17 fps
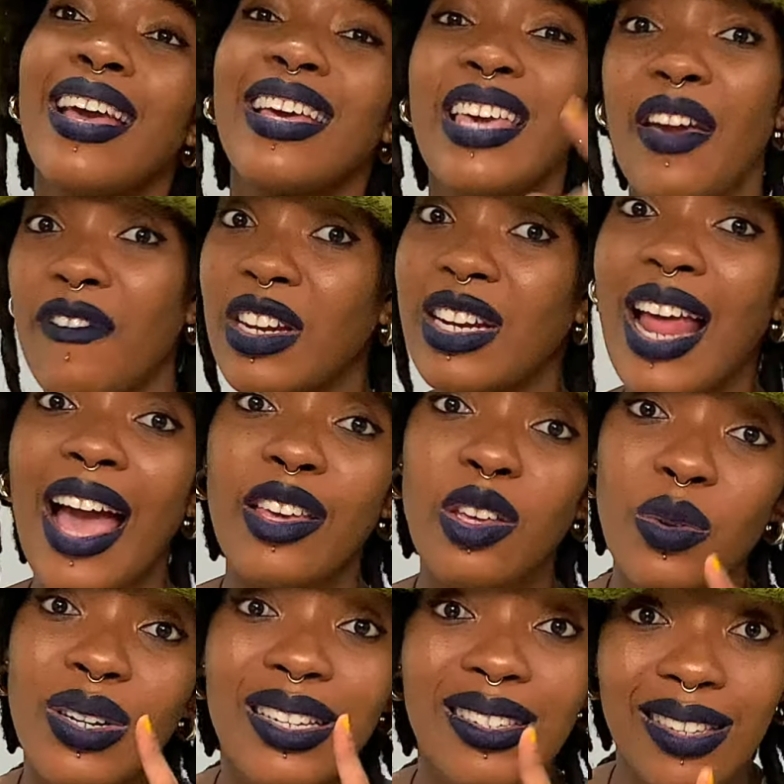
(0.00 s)
given that
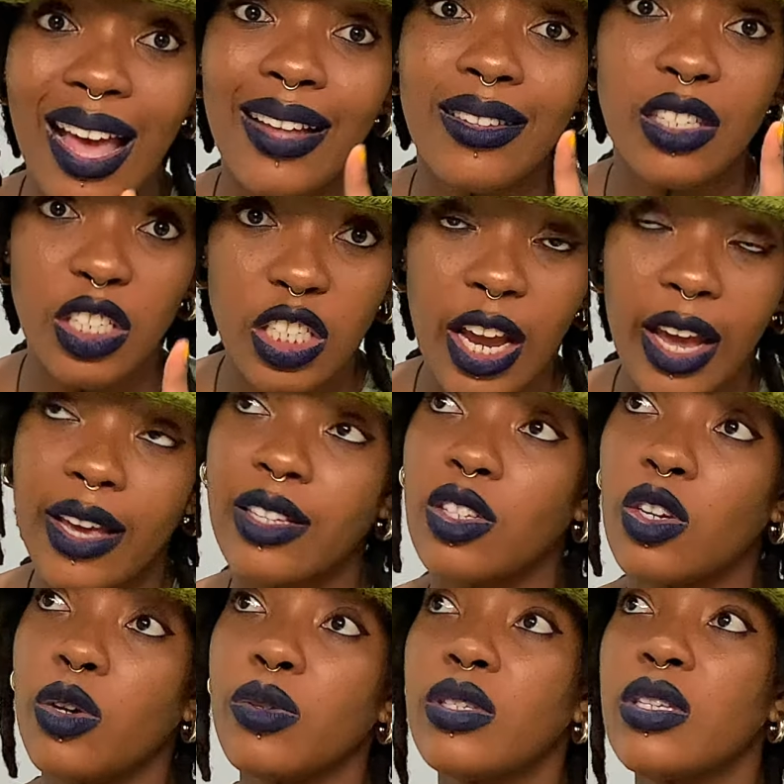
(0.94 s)
you decide to check it
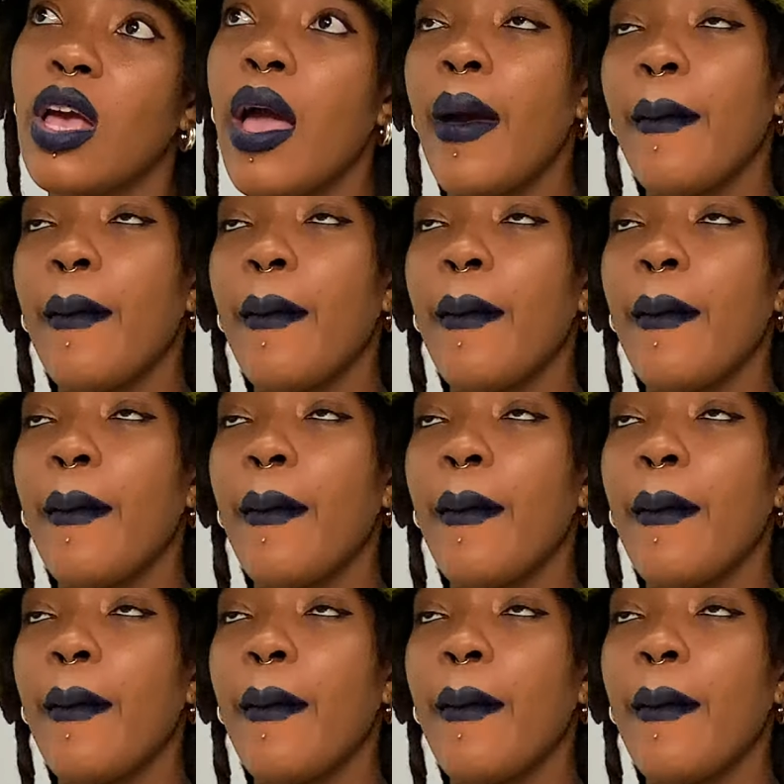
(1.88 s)
out.